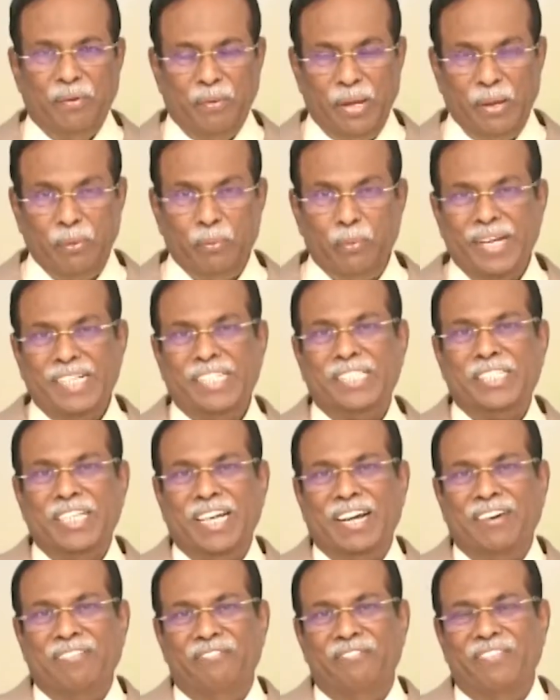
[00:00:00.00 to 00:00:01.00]
We wish
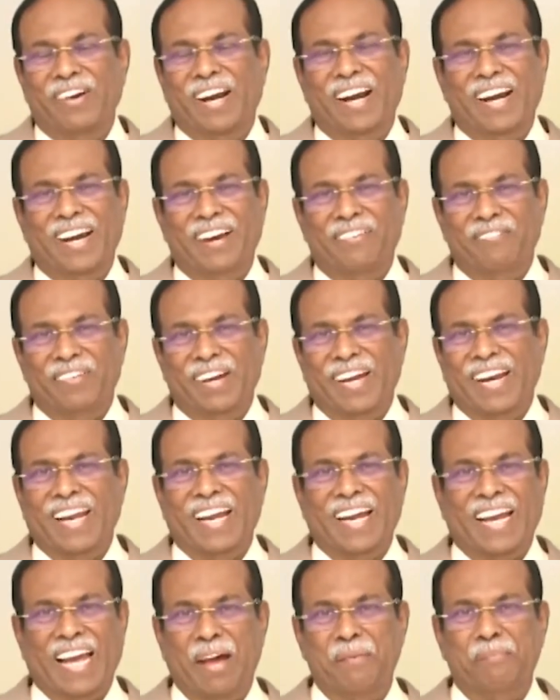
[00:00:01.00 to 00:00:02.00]
you a very, very
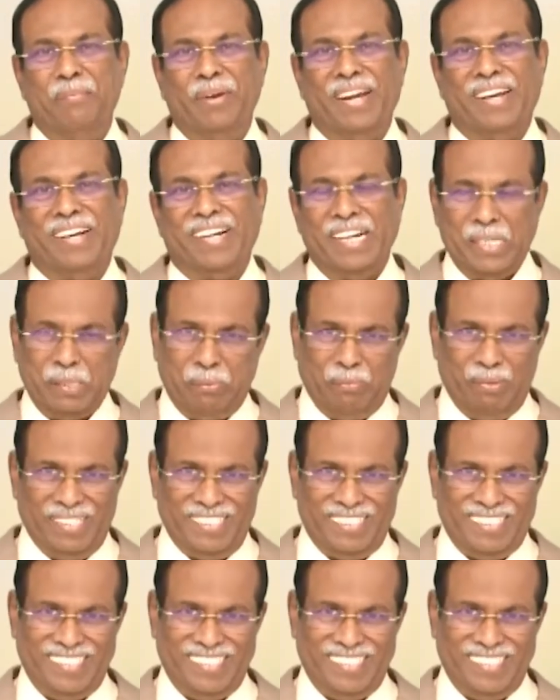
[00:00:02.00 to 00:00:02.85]
happy Christmas.